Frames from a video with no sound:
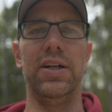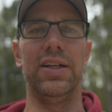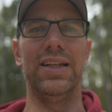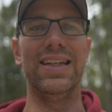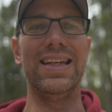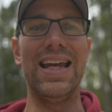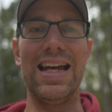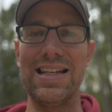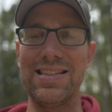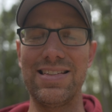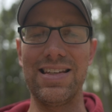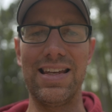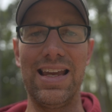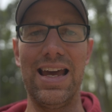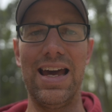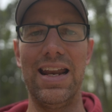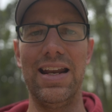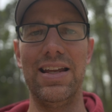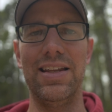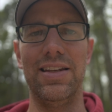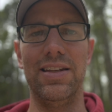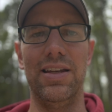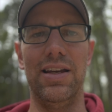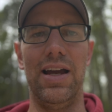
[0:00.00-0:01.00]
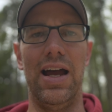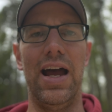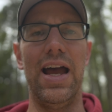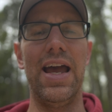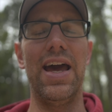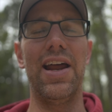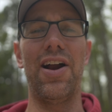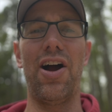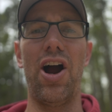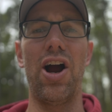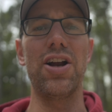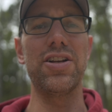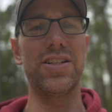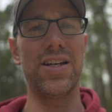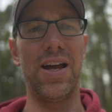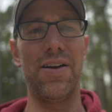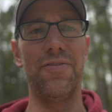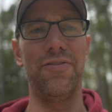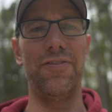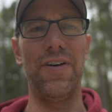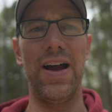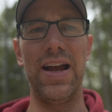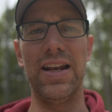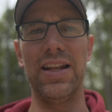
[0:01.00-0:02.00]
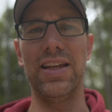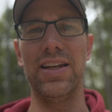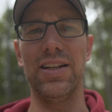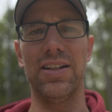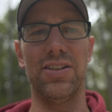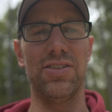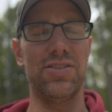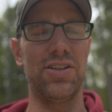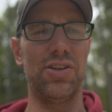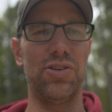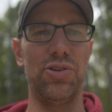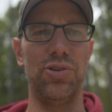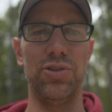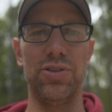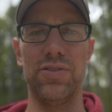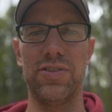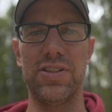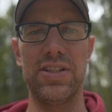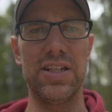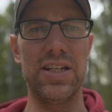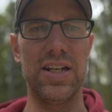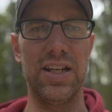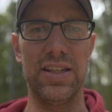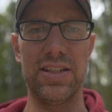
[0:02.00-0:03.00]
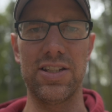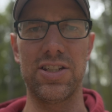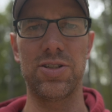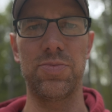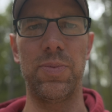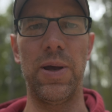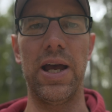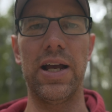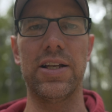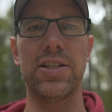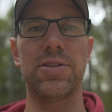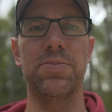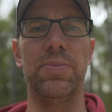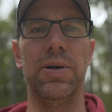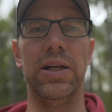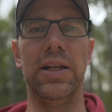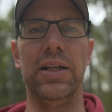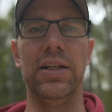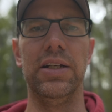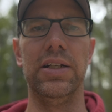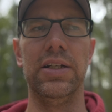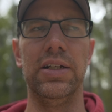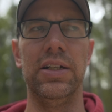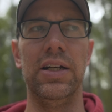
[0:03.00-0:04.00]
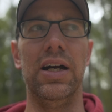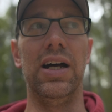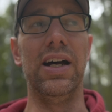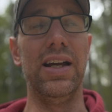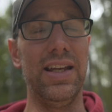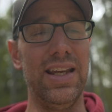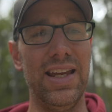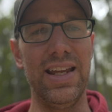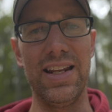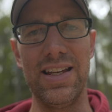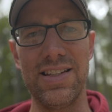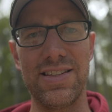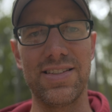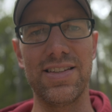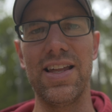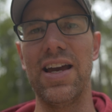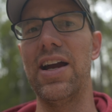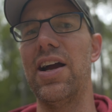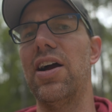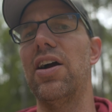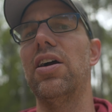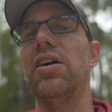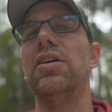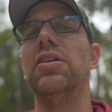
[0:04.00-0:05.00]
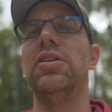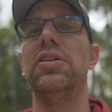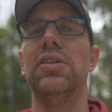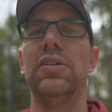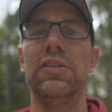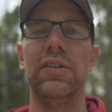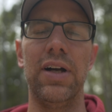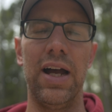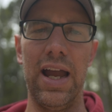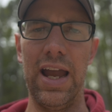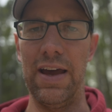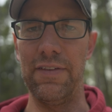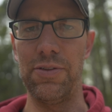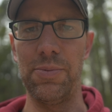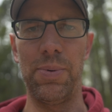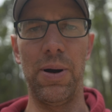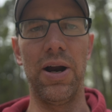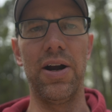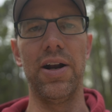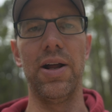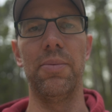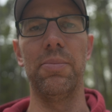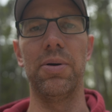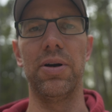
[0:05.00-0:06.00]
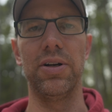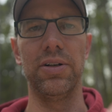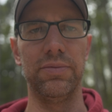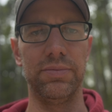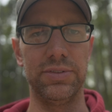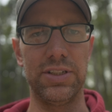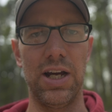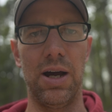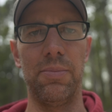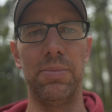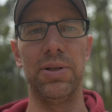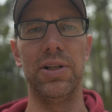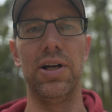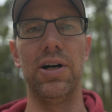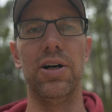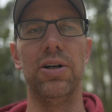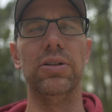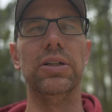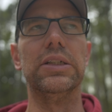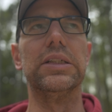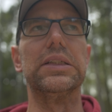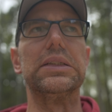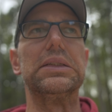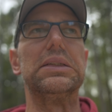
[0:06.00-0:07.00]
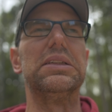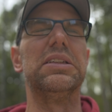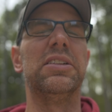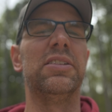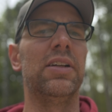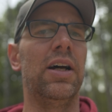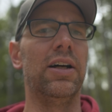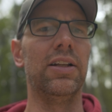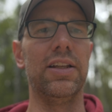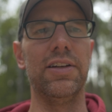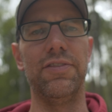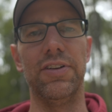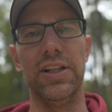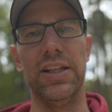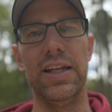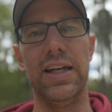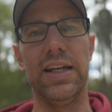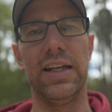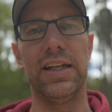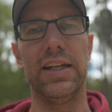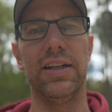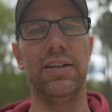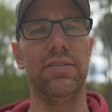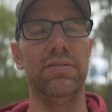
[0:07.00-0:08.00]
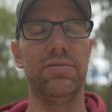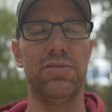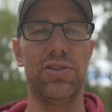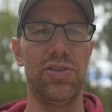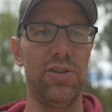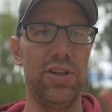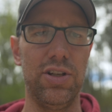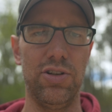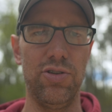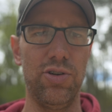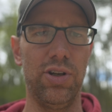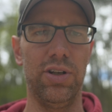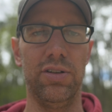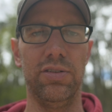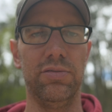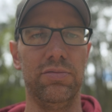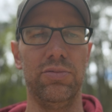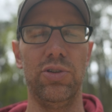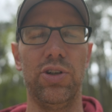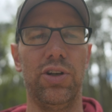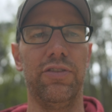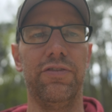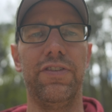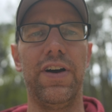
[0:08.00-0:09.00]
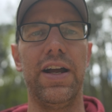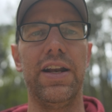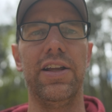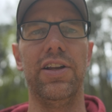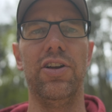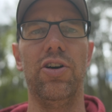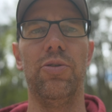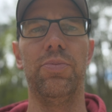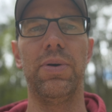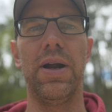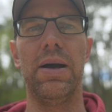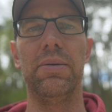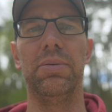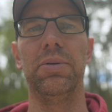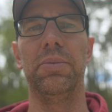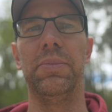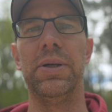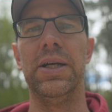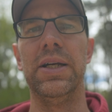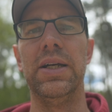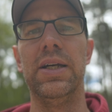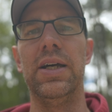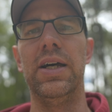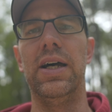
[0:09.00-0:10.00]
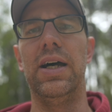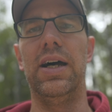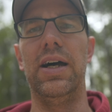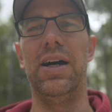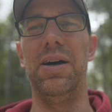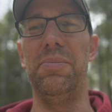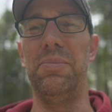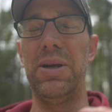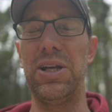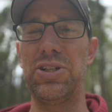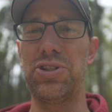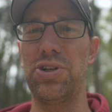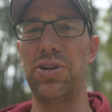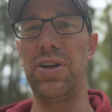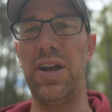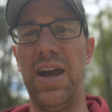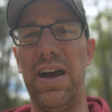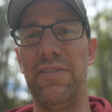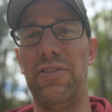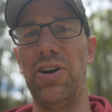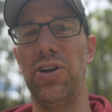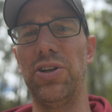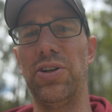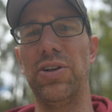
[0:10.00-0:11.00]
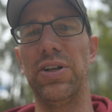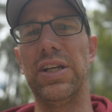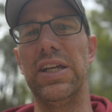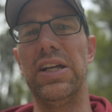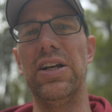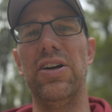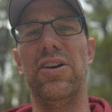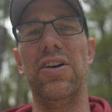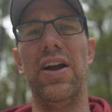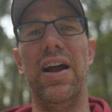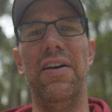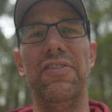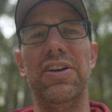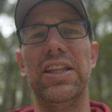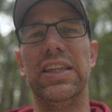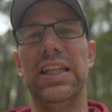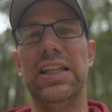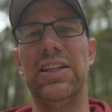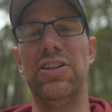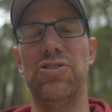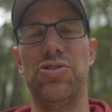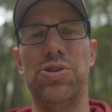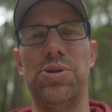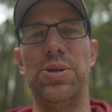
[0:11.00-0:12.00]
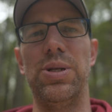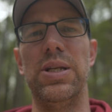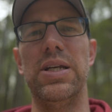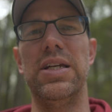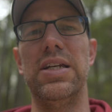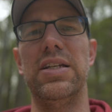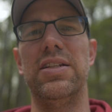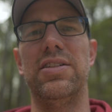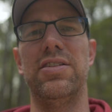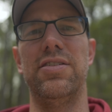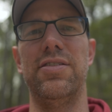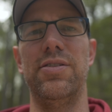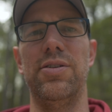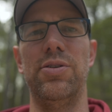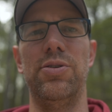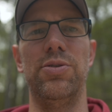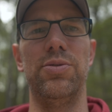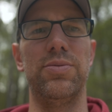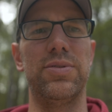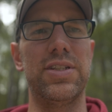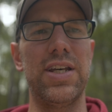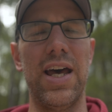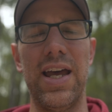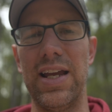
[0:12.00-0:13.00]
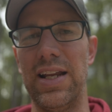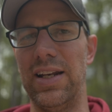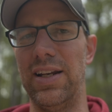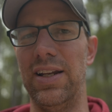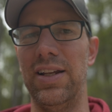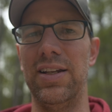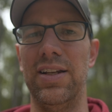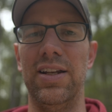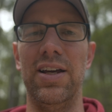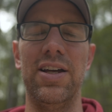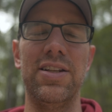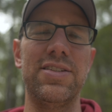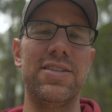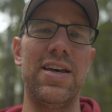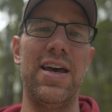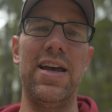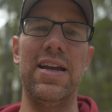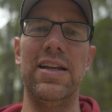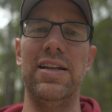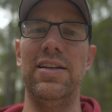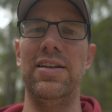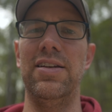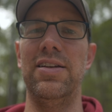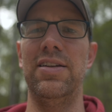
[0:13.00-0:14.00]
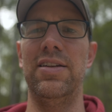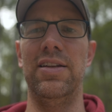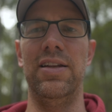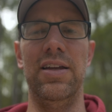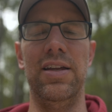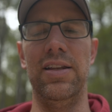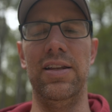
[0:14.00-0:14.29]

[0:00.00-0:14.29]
guessing at it. I had a hard time finding it because I couldn't see it on the specs, but it is there. I have the part number down below. I'll leave a link so that you can find it, no problem. Make sure you have all your gear, everything that you need to tighten and untighten